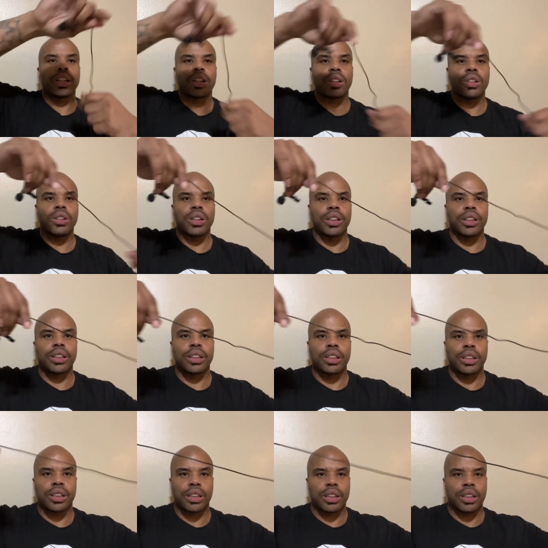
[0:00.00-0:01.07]
Cord is
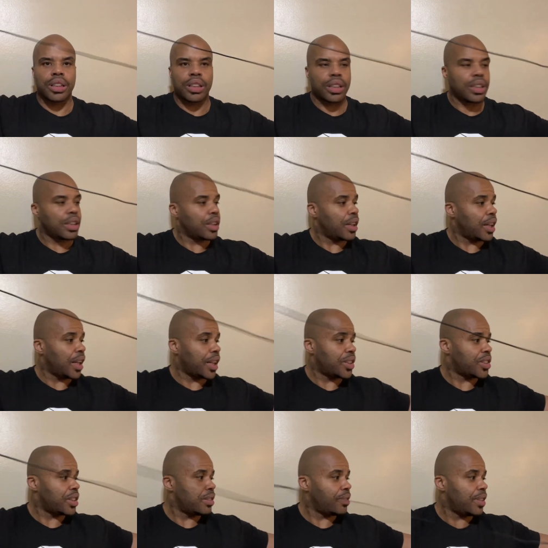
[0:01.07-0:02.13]

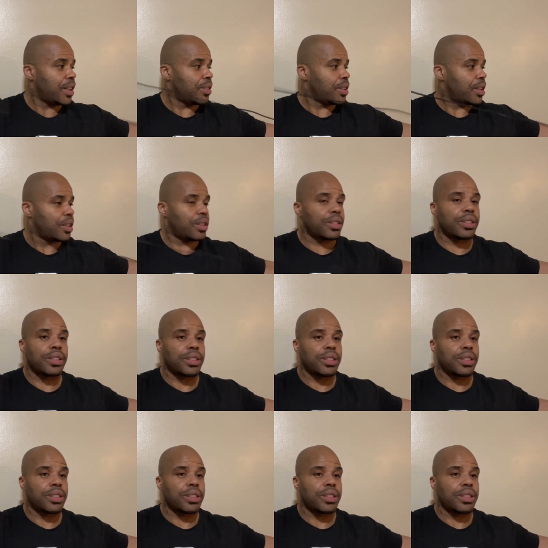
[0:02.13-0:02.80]
actually very long.